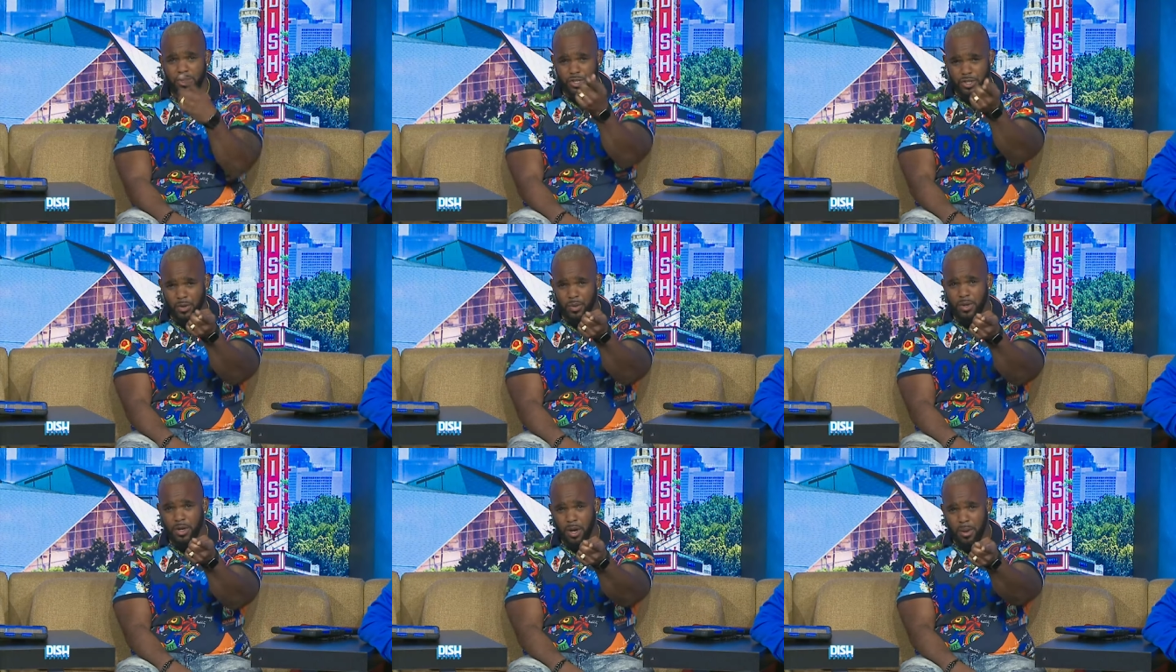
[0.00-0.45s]

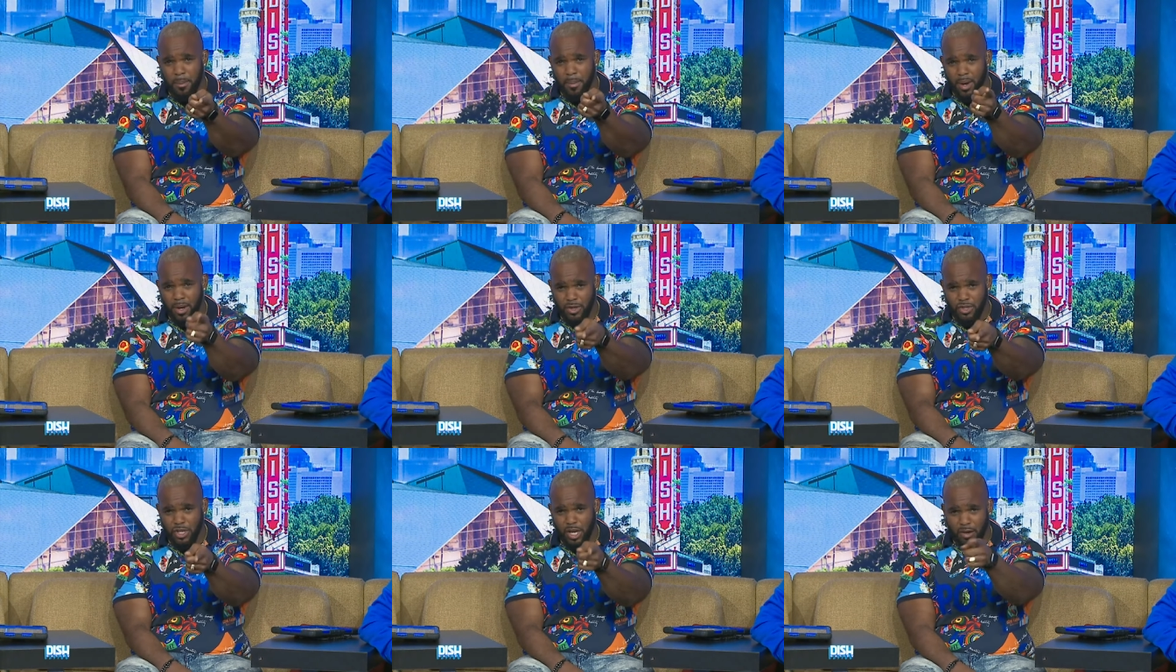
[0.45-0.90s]
show in her
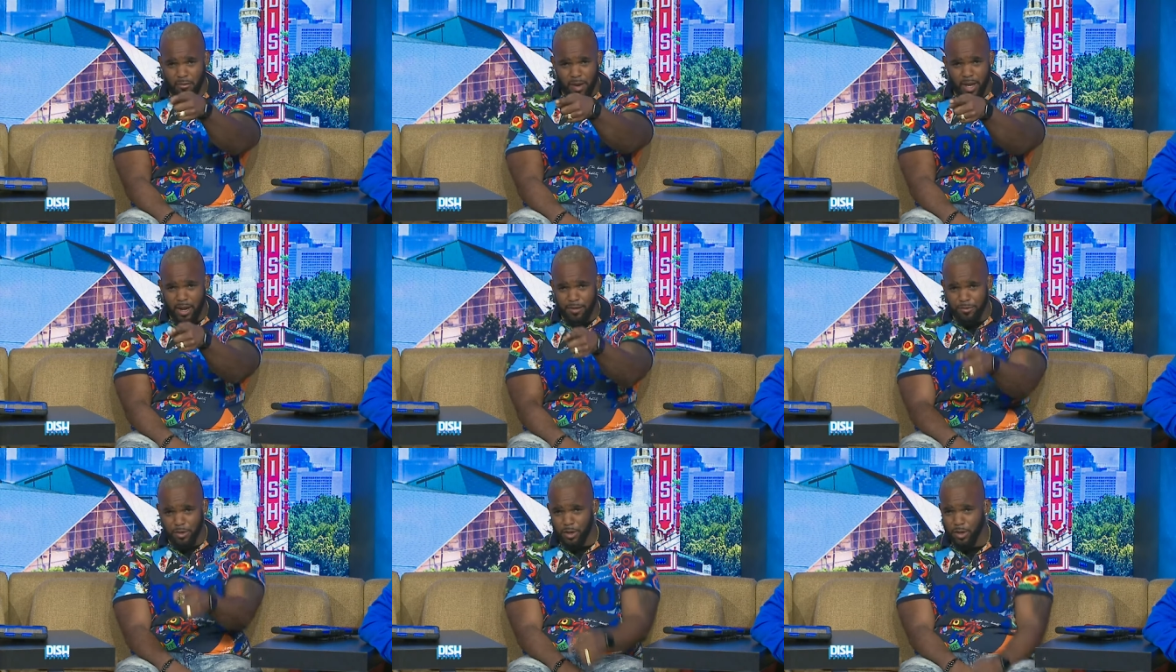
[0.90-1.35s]
mugshot
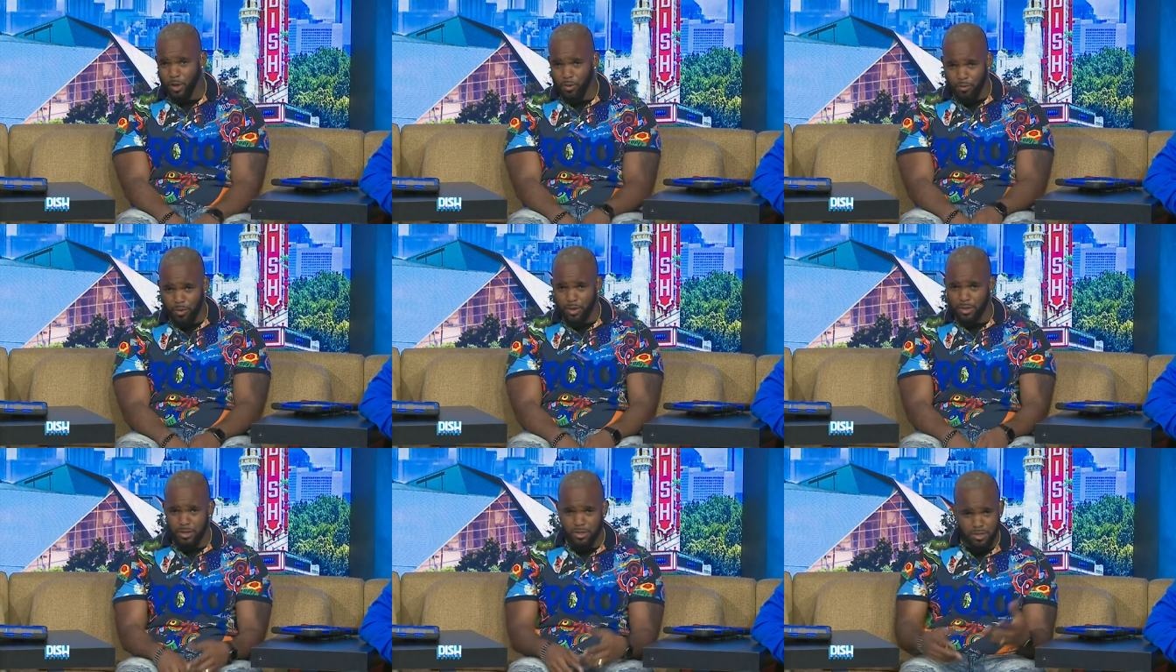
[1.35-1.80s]
right after
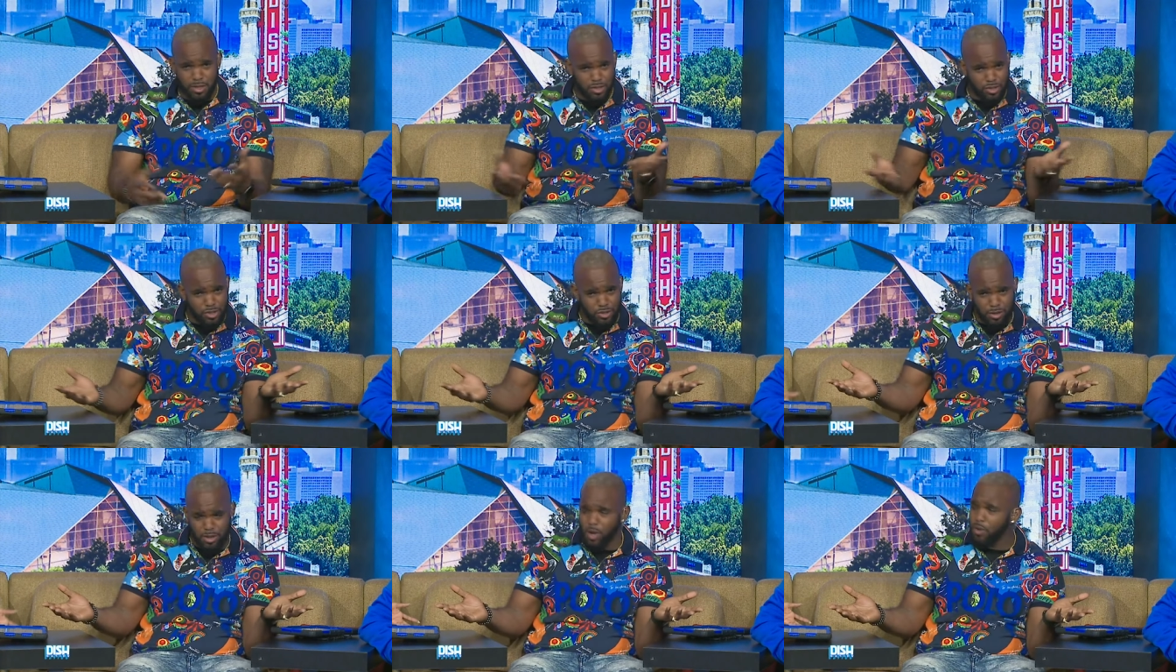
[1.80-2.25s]
GloRilla's,
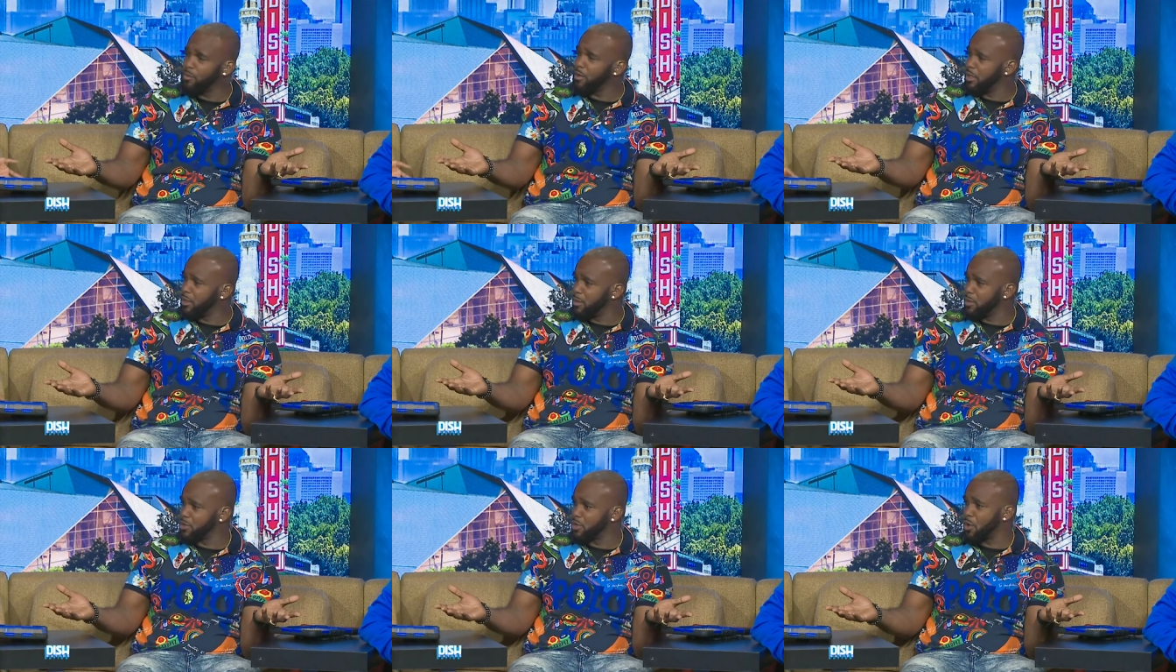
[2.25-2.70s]
because
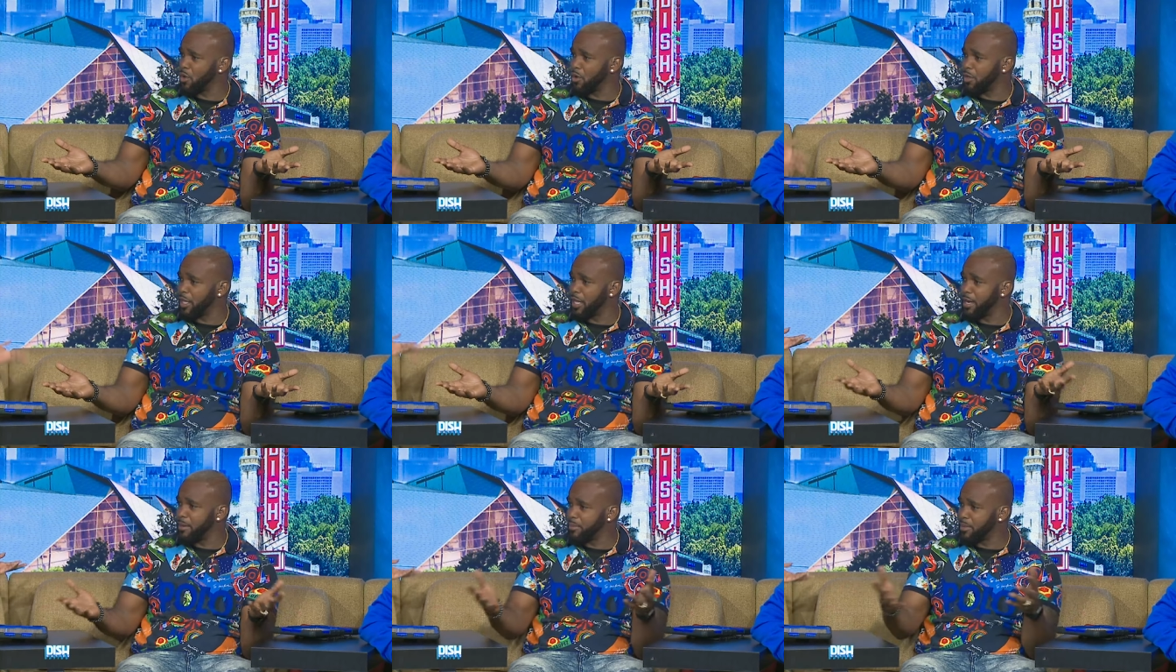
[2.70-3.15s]
GloRilla was all
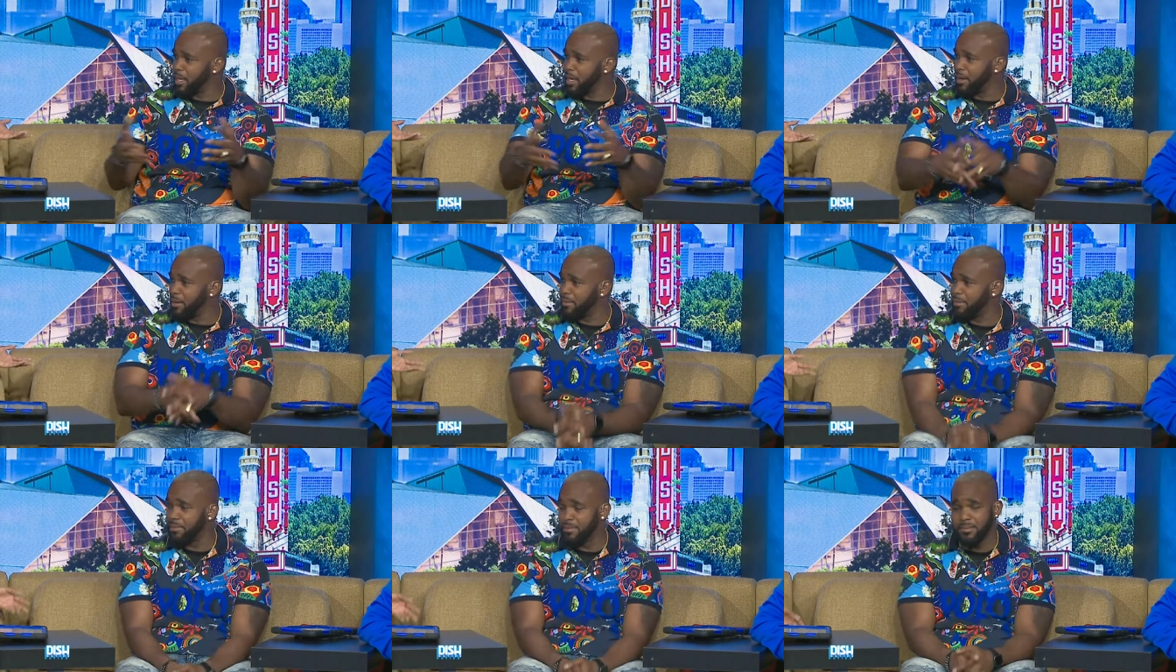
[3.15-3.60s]
glammed
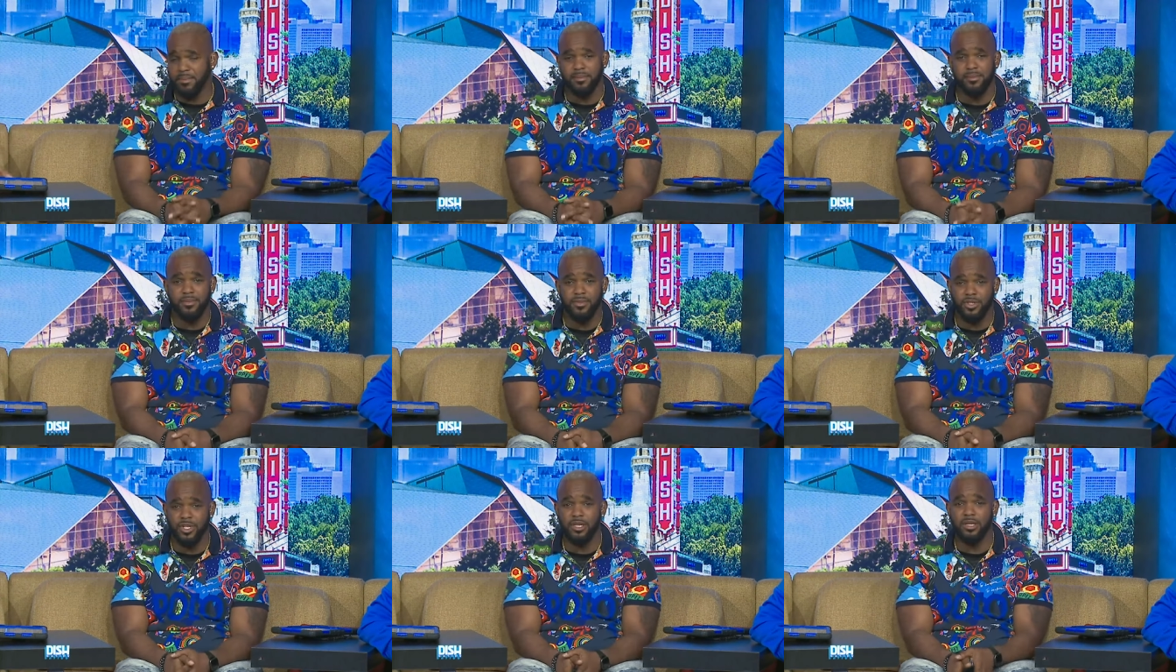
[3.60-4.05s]
up. Come
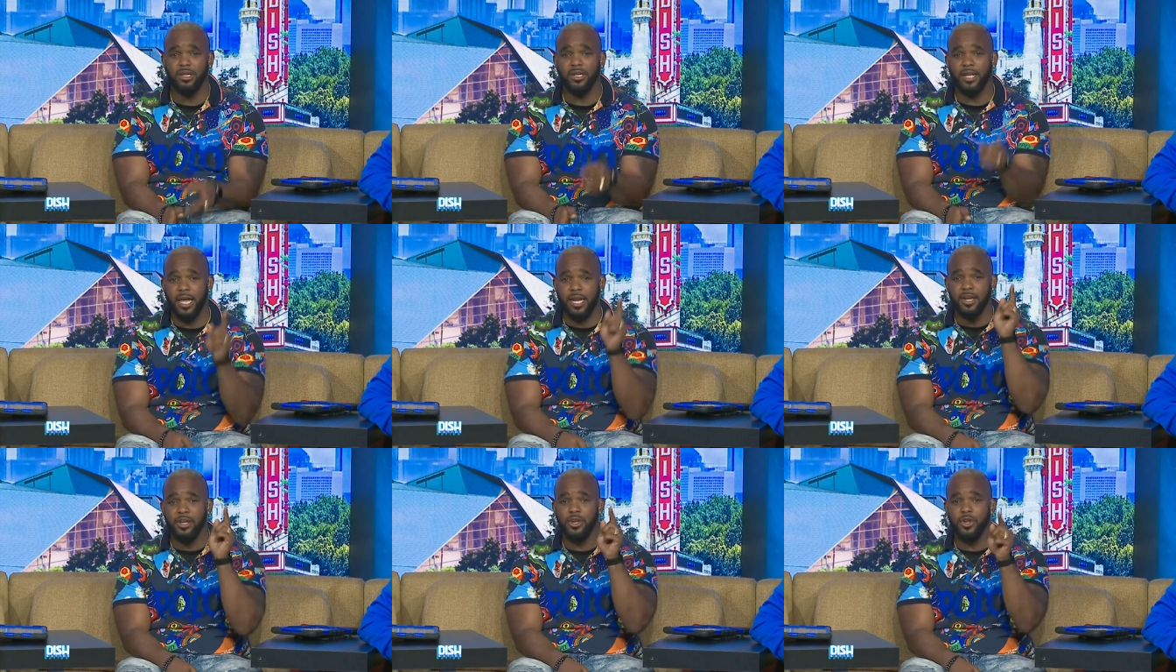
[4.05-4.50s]
on, she looked
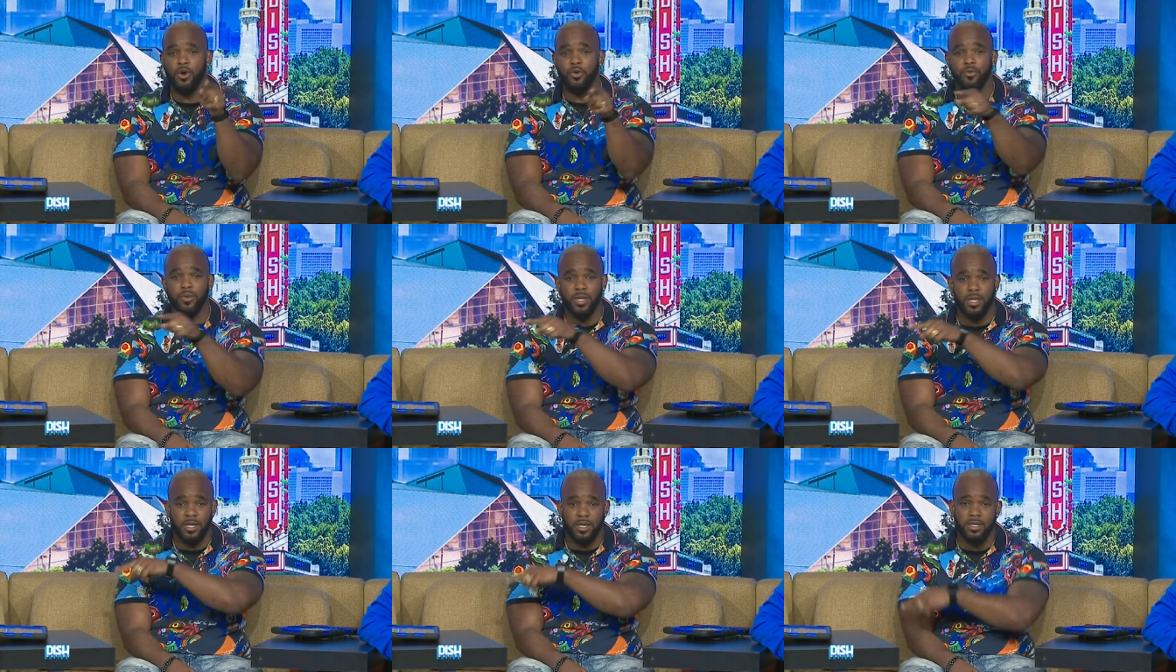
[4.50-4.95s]
like
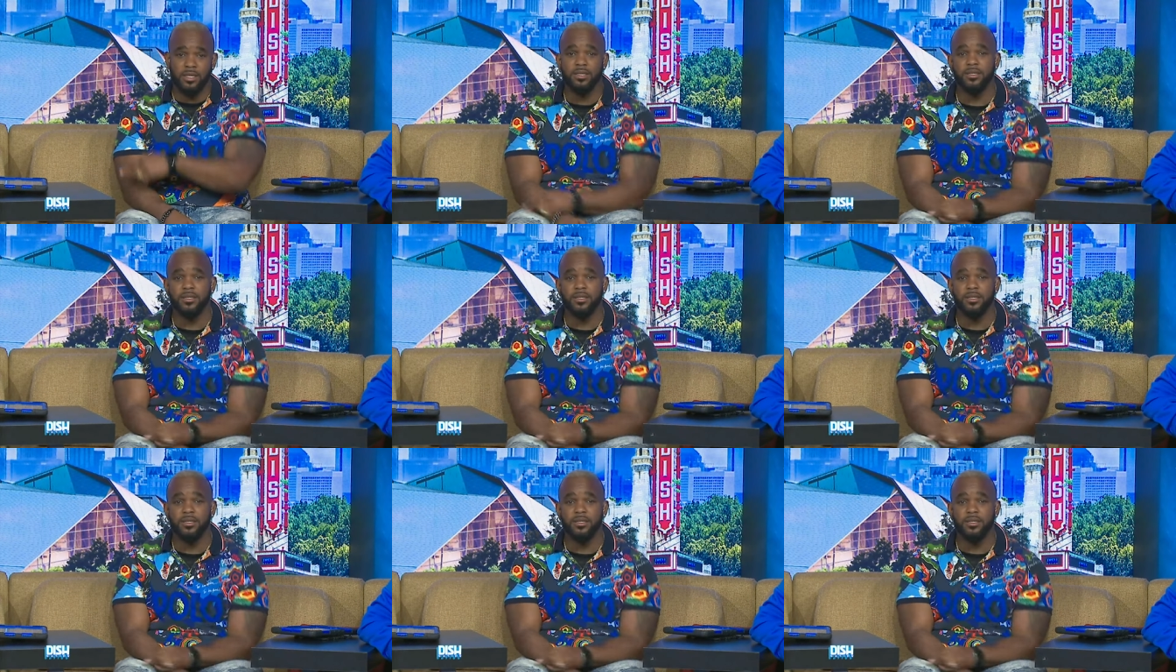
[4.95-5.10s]
no-rilla.